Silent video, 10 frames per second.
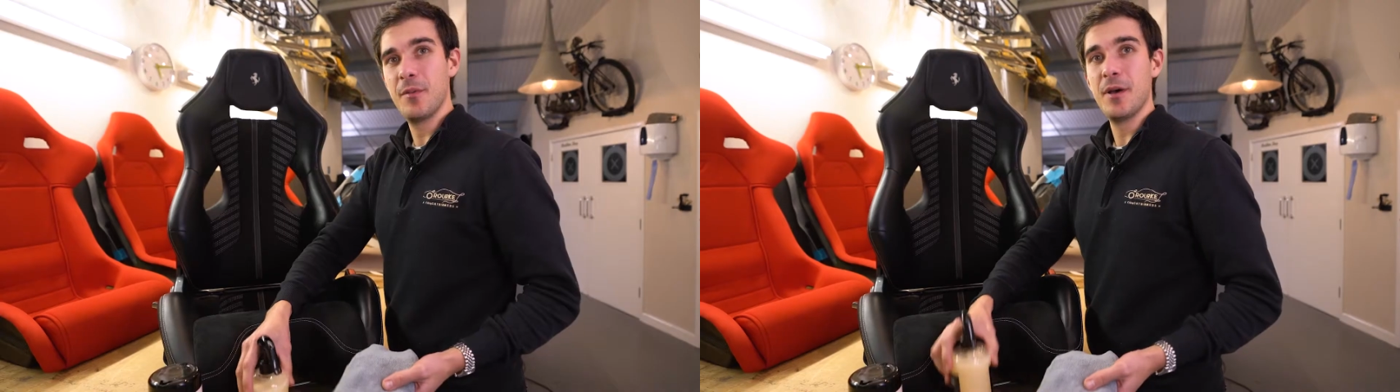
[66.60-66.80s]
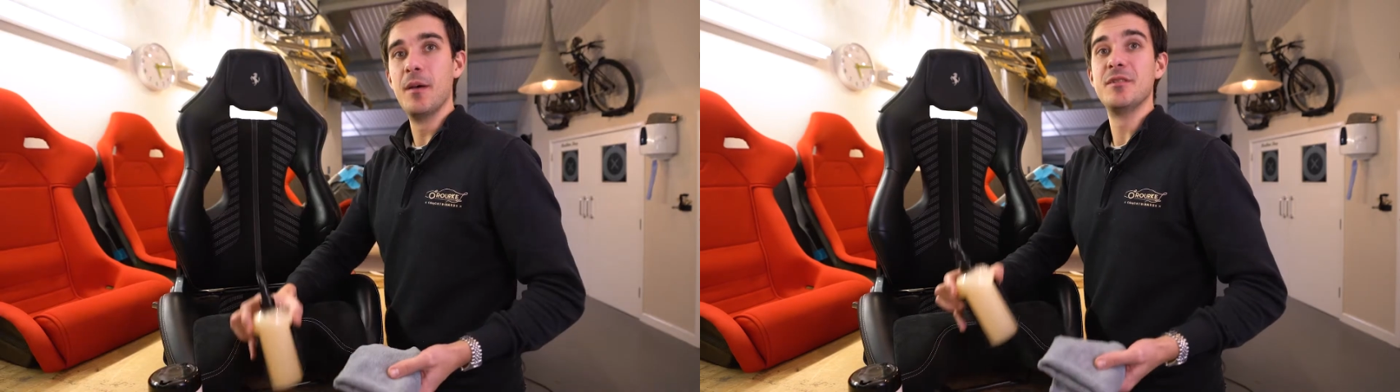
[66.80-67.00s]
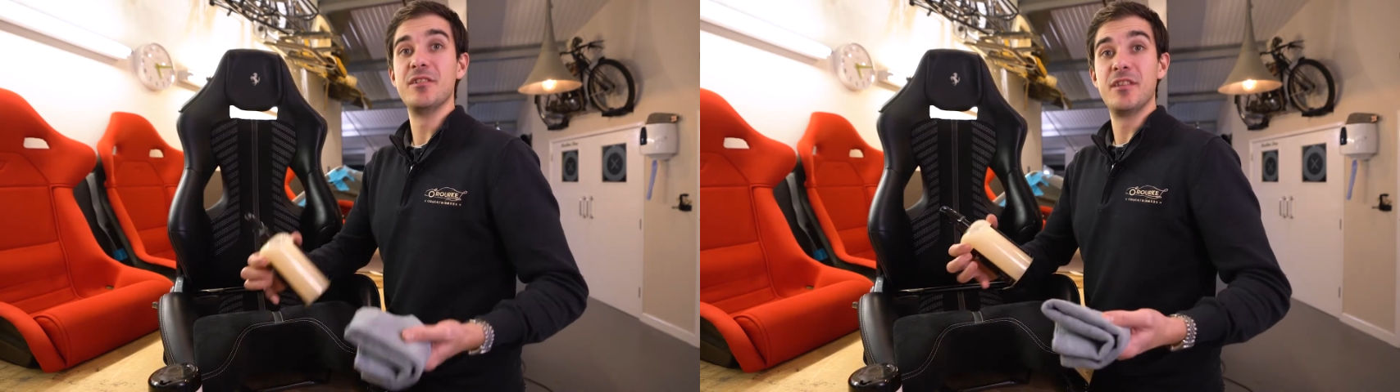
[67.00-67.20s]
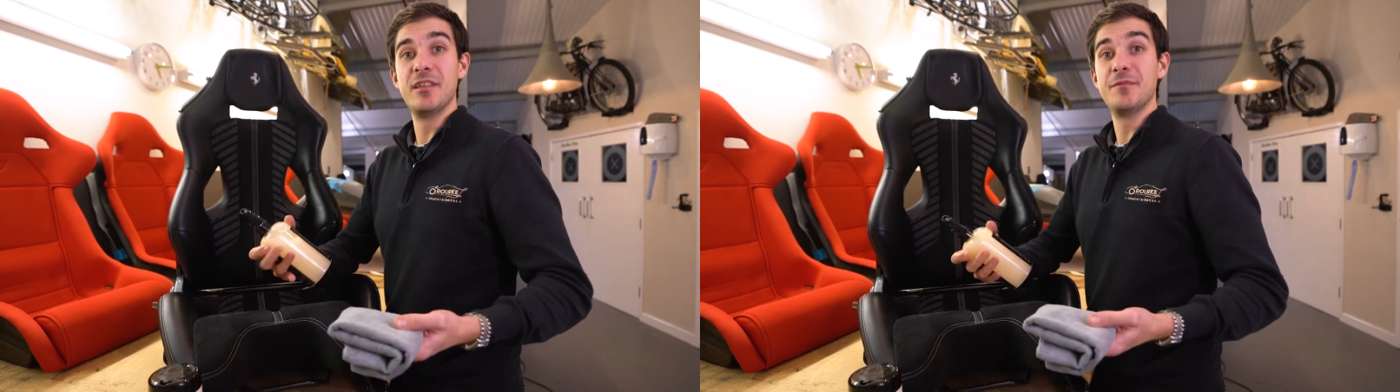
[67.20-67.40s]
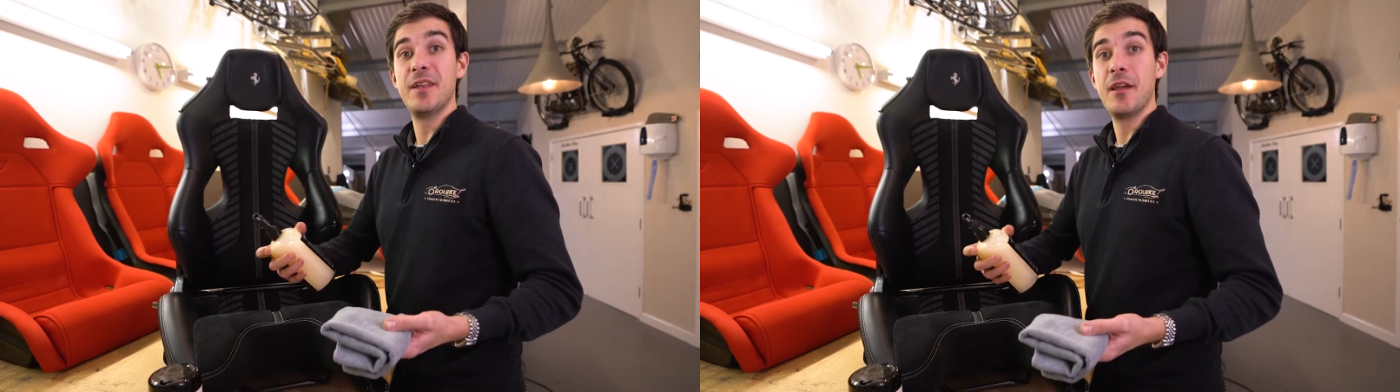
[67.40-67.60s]
the purposes of
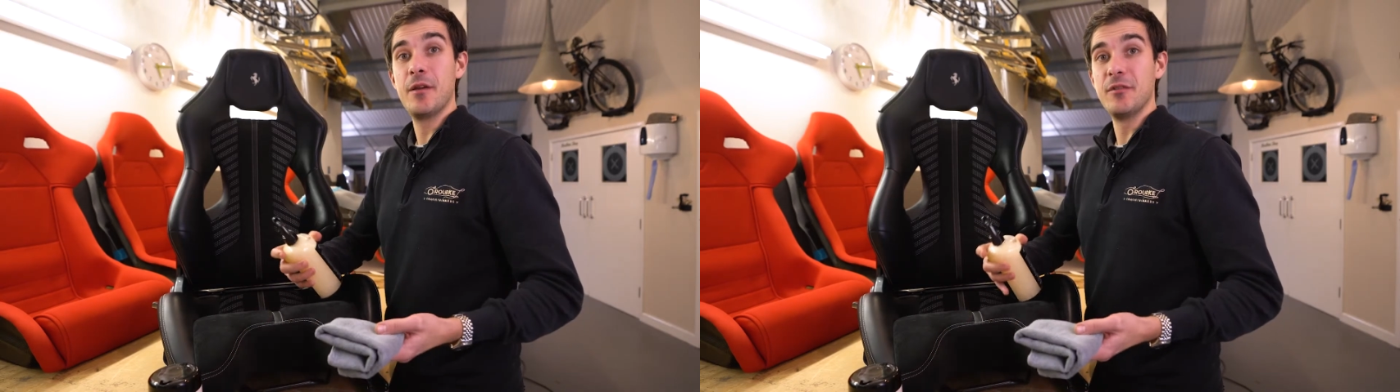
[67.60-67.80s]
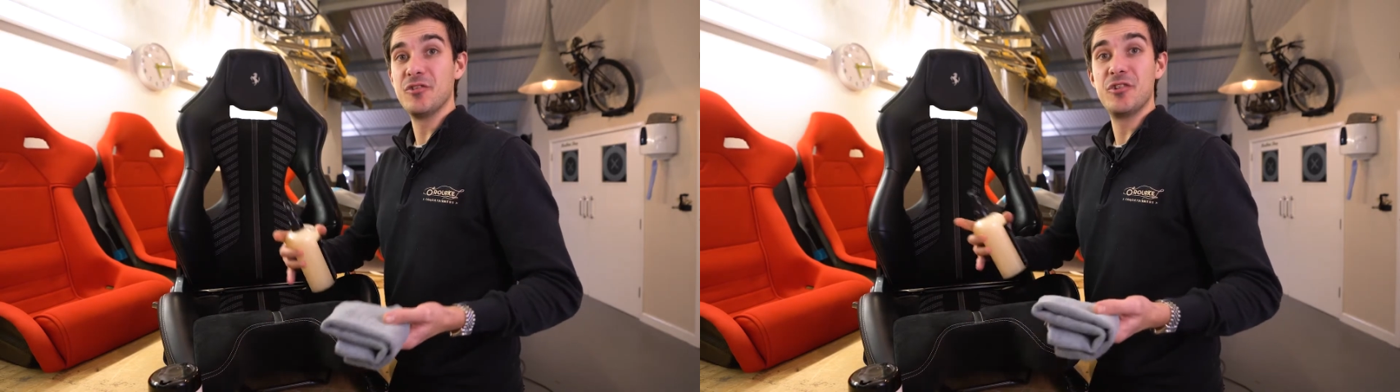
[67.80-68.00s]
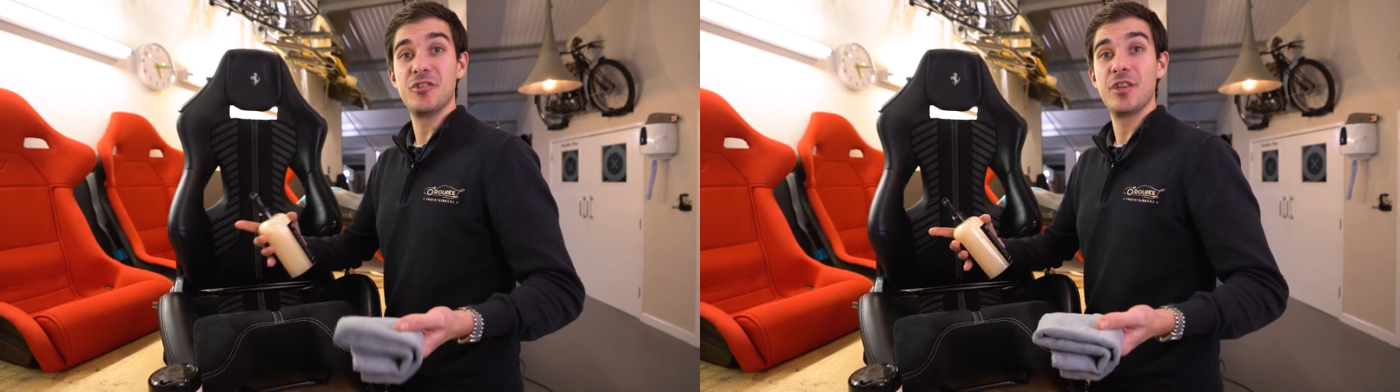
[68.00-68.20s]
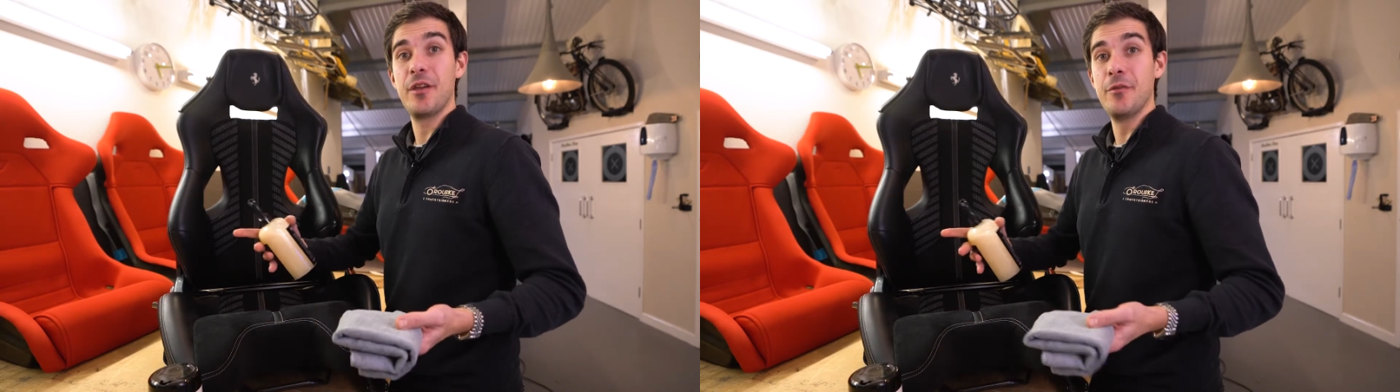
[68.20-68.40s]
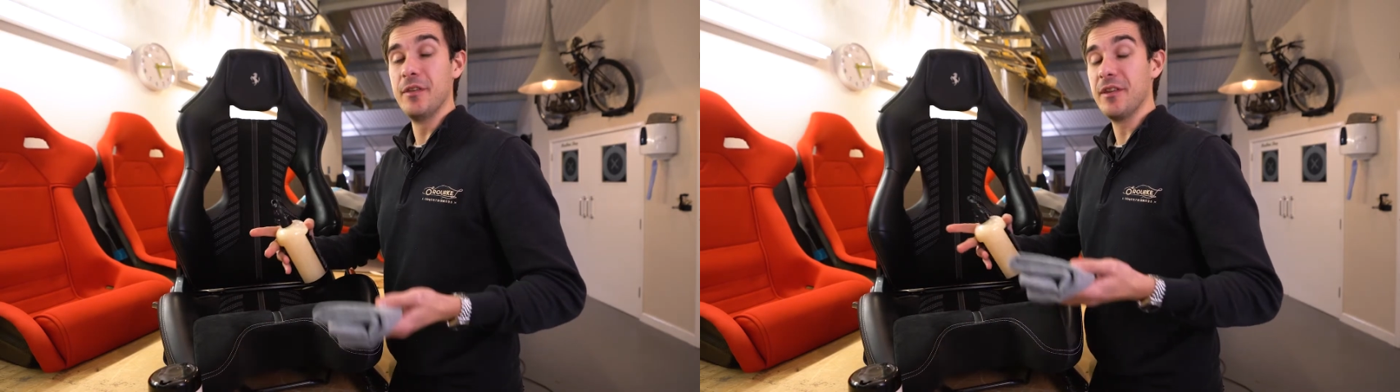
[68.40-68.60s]
this video and to just show
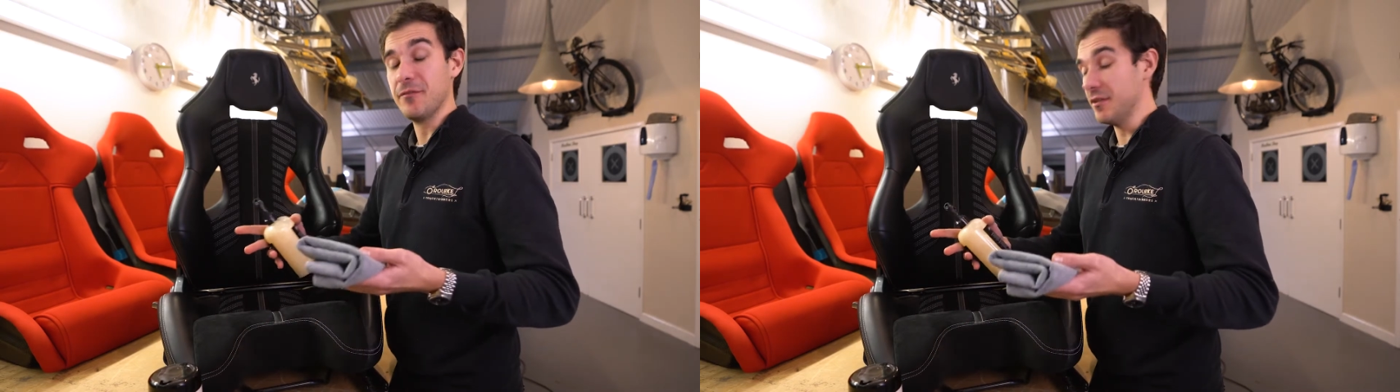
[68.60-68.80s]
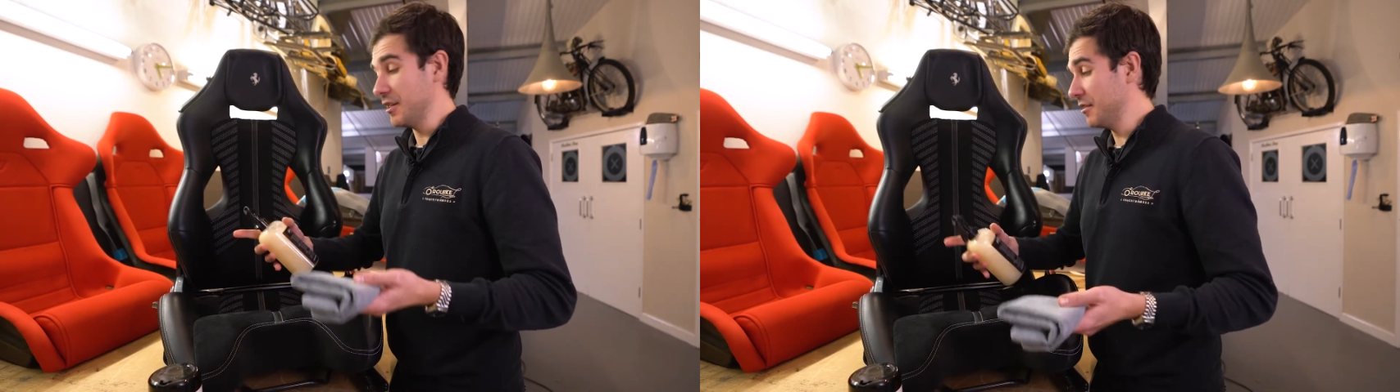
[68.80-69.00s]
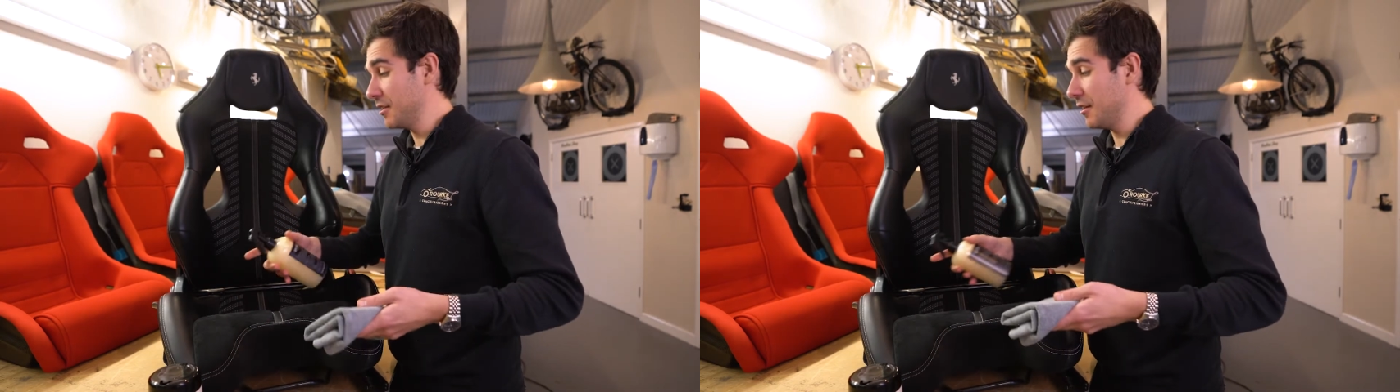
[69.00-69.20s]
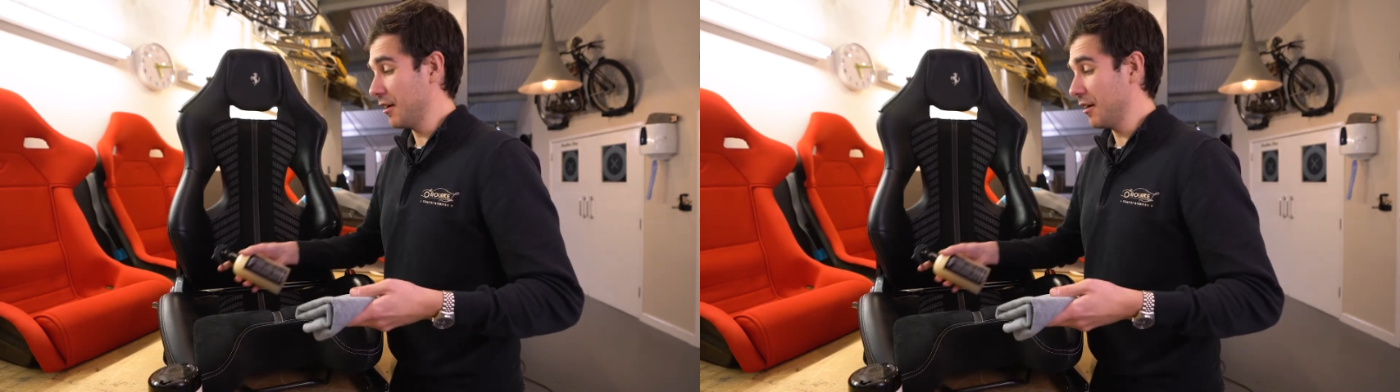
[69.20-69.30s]
you the differences,